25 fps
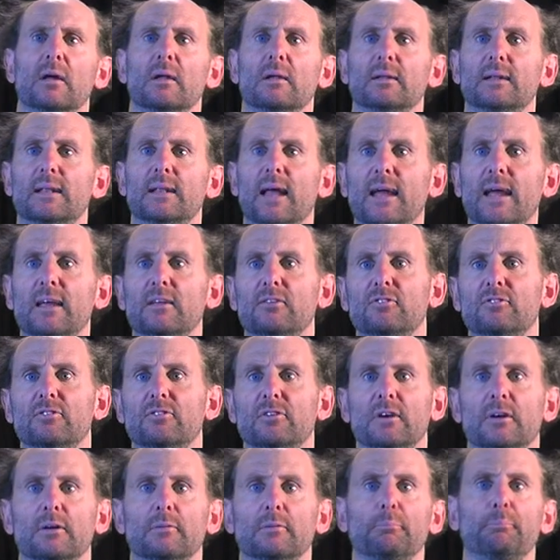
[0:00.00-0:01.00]

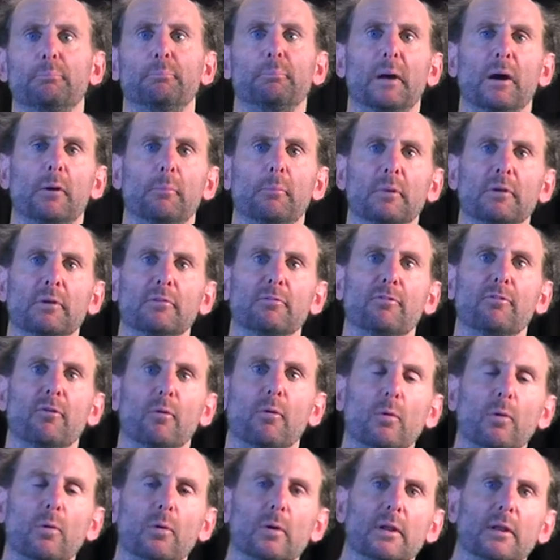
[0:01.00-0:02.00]
Dijkstra,
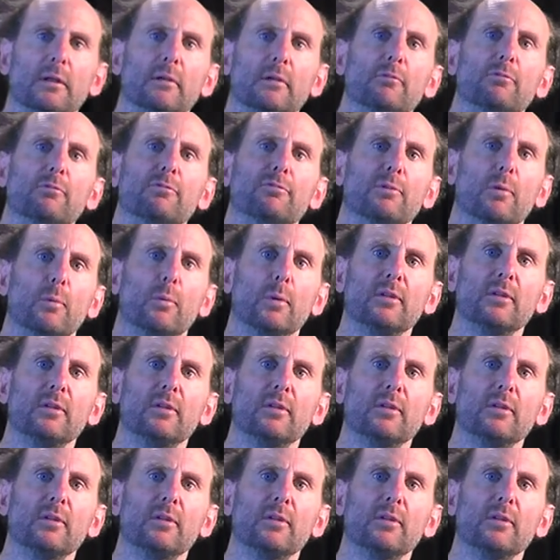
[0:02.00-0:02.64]
Bellman-Ford, and Floyd's